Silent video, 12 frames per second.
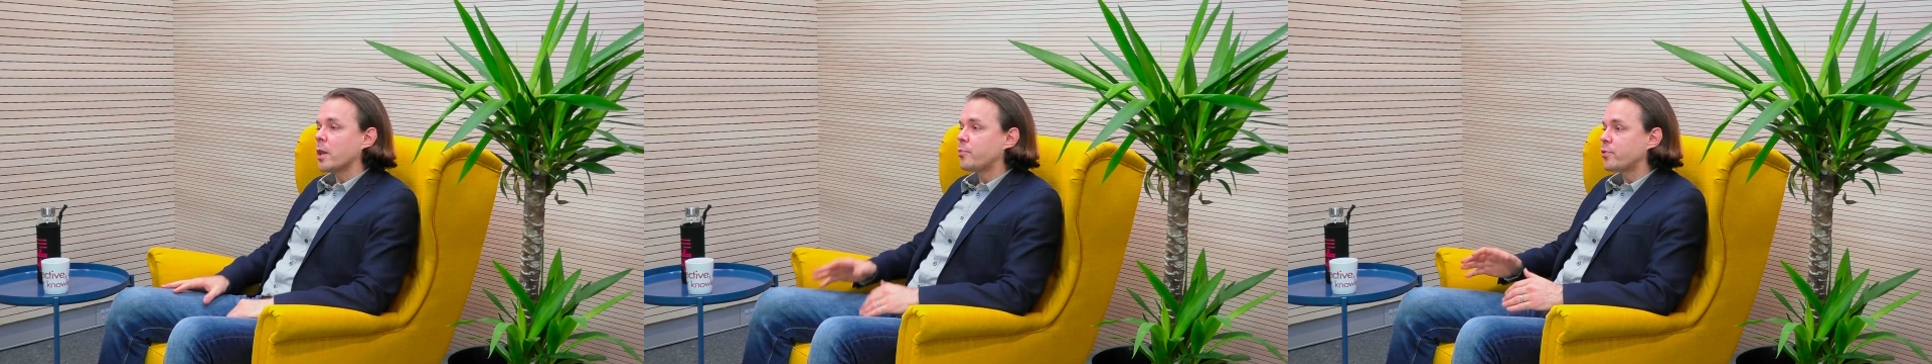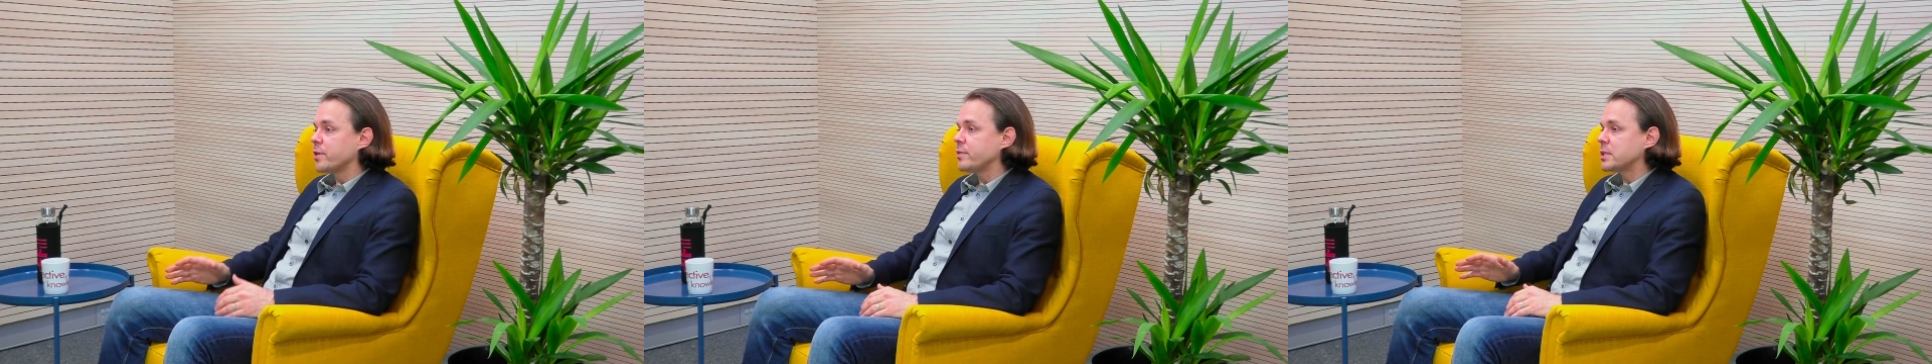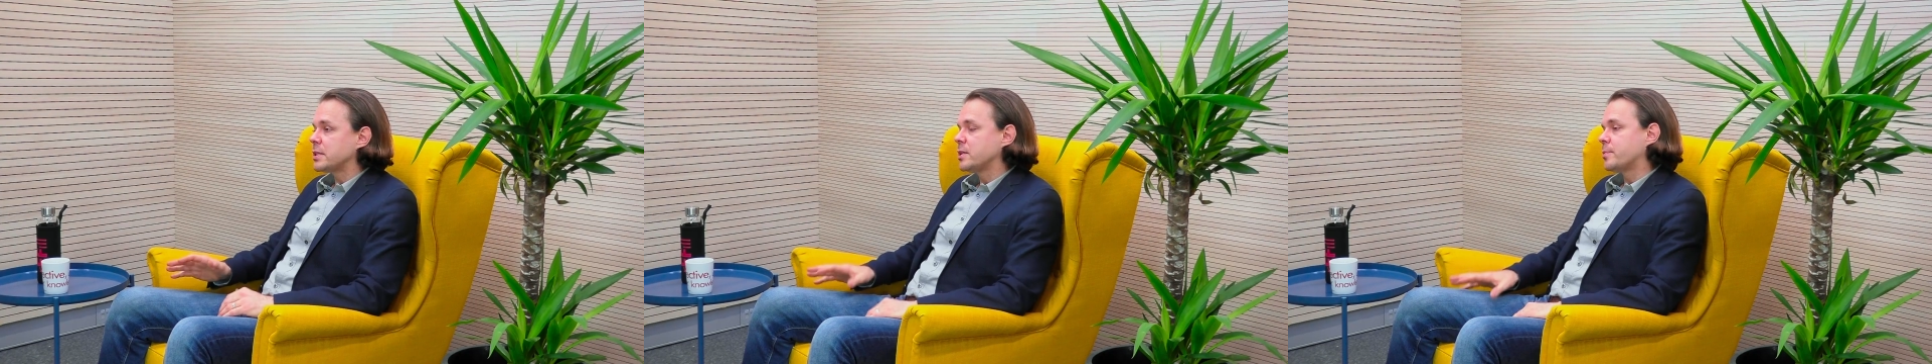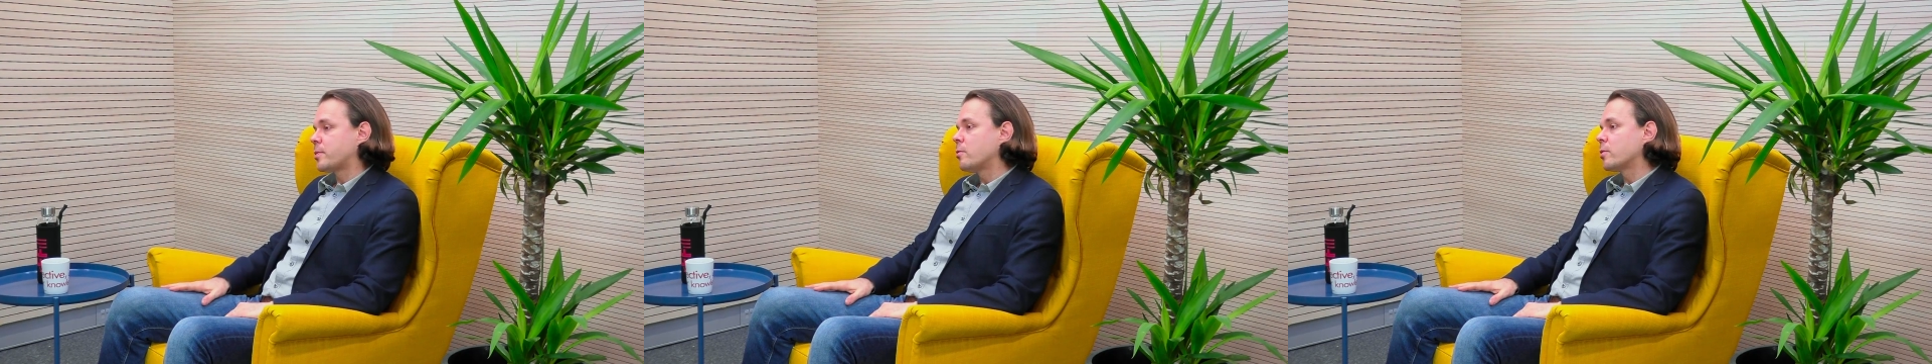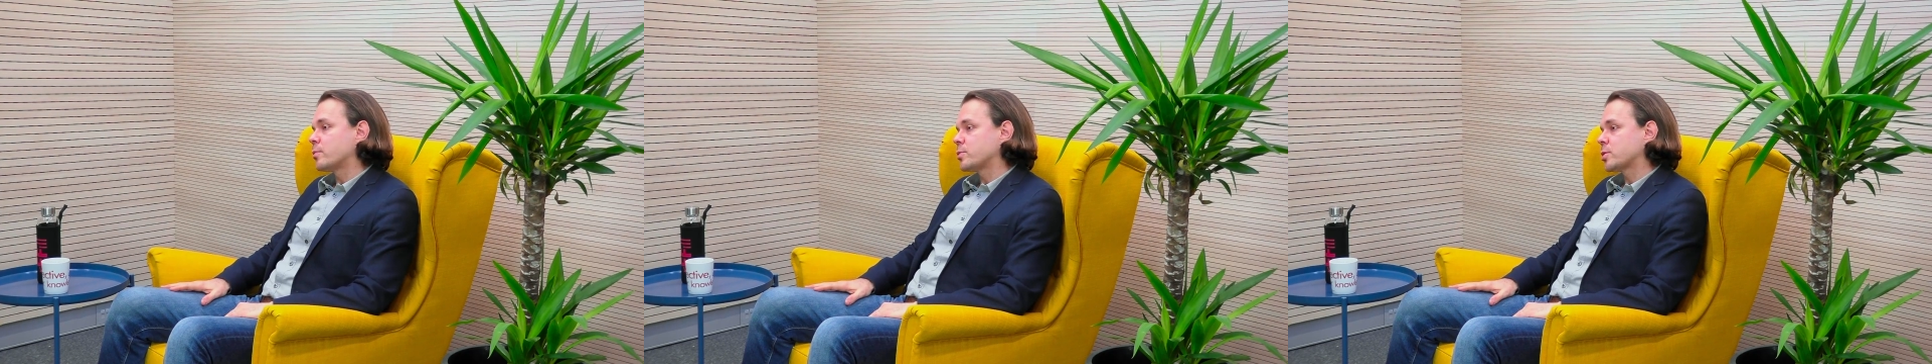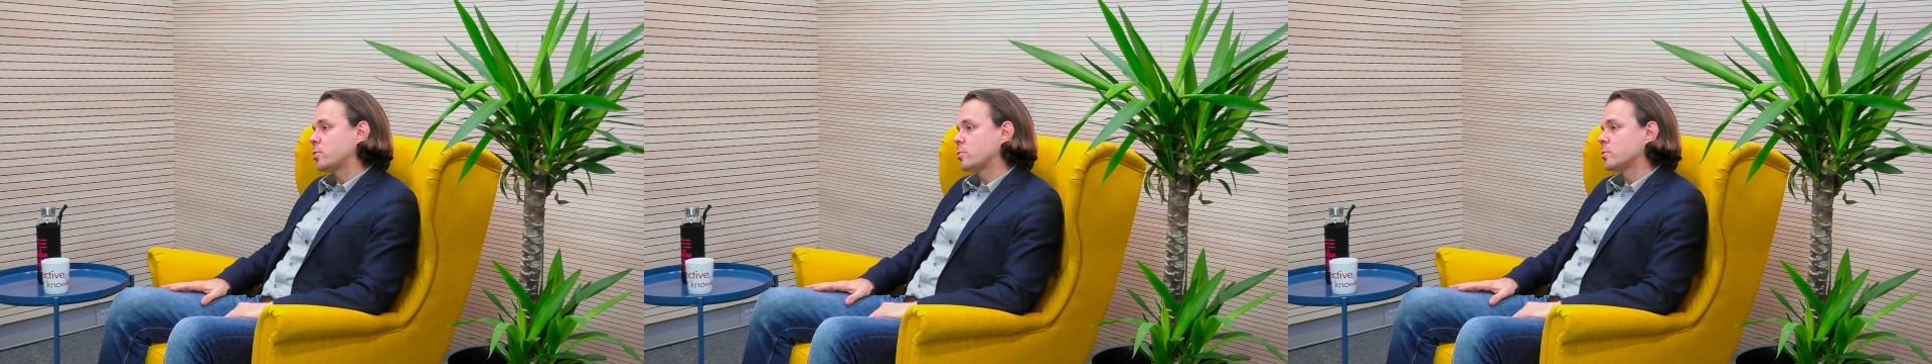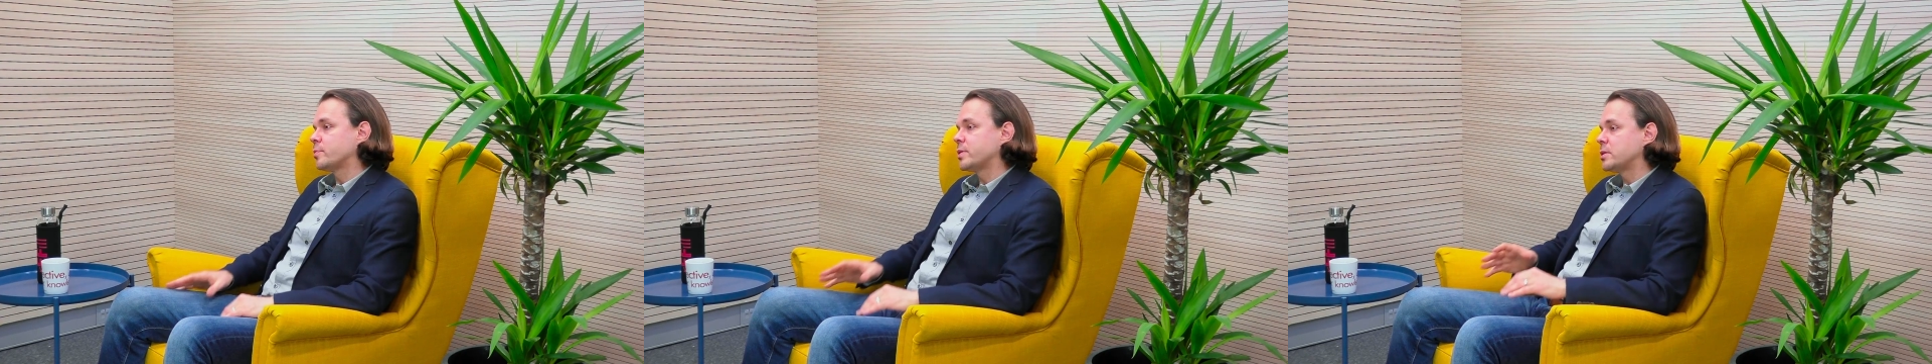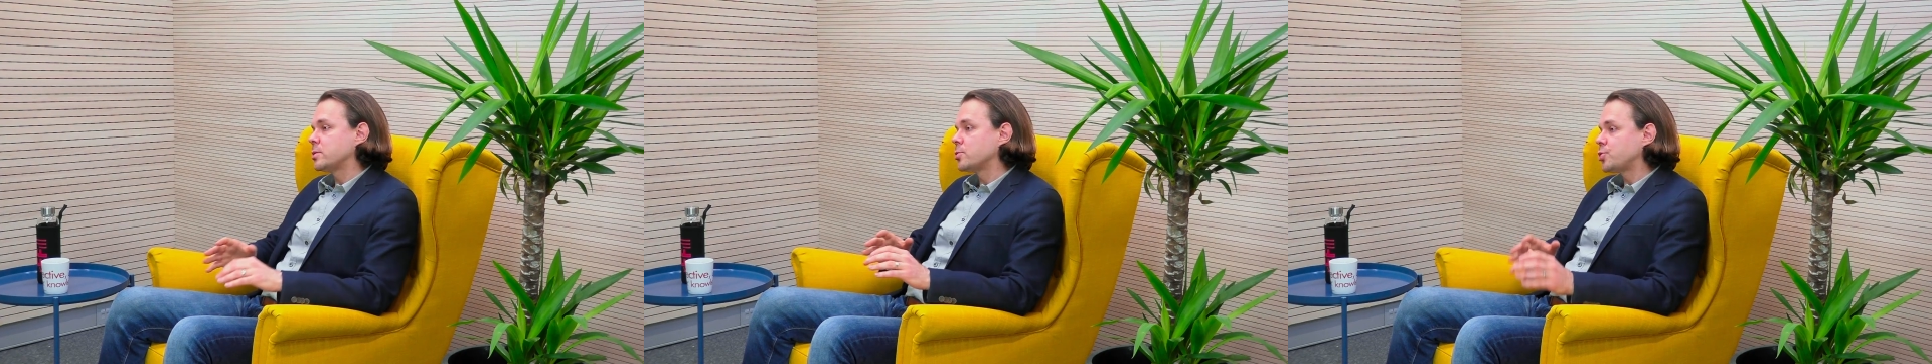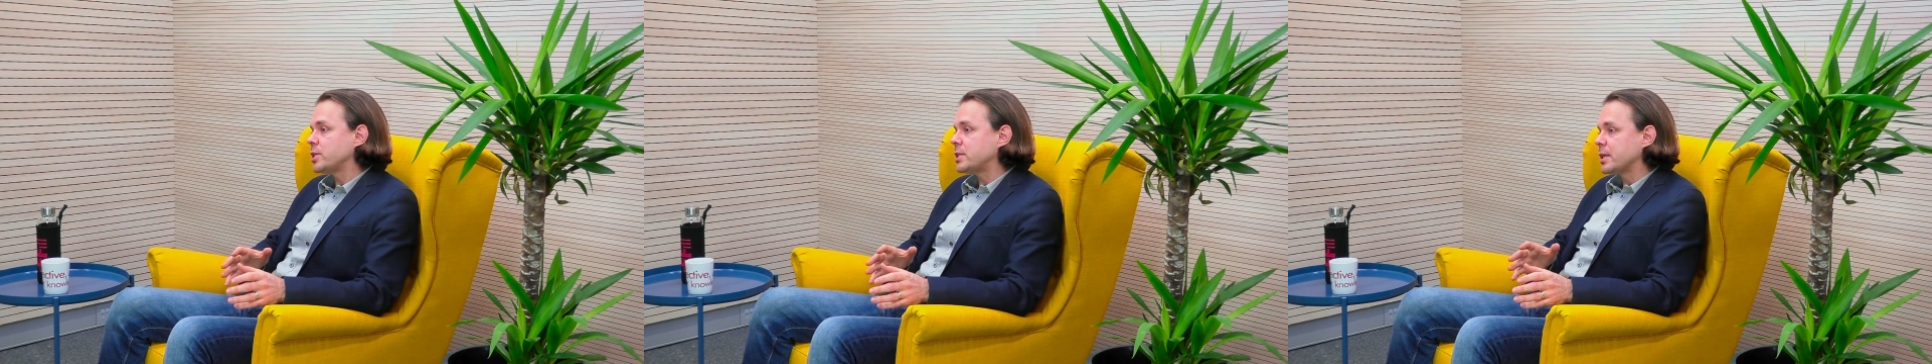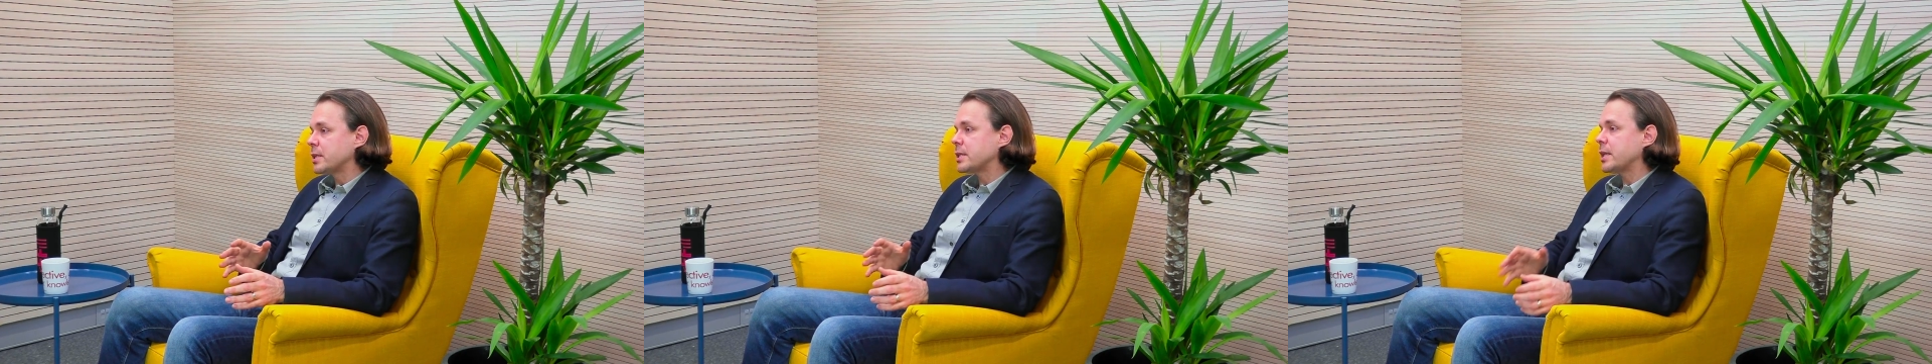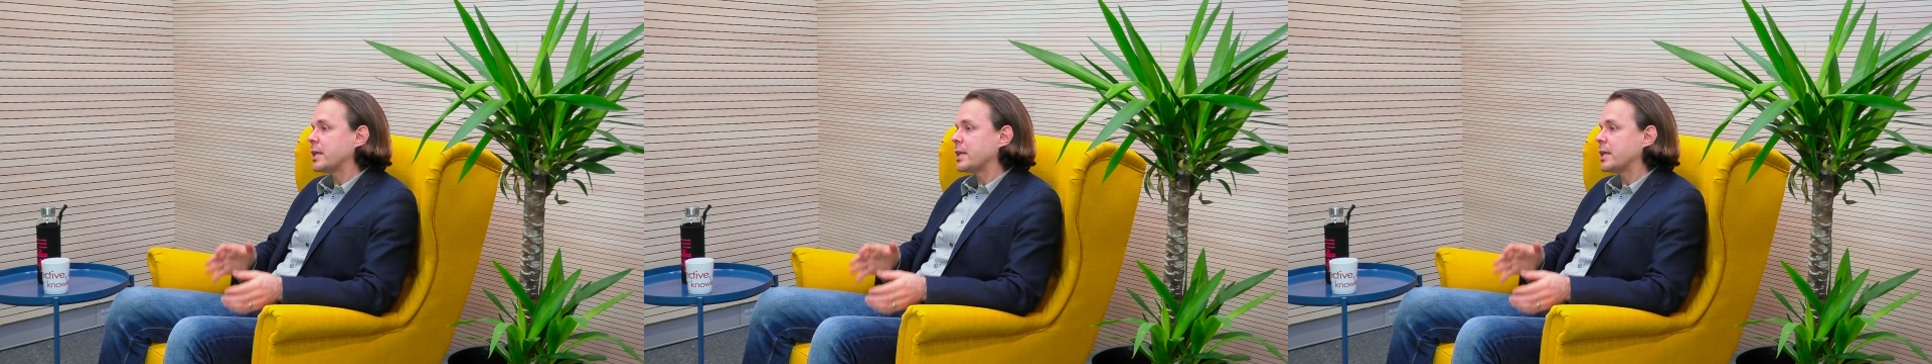While previously the program was called Business Logistics,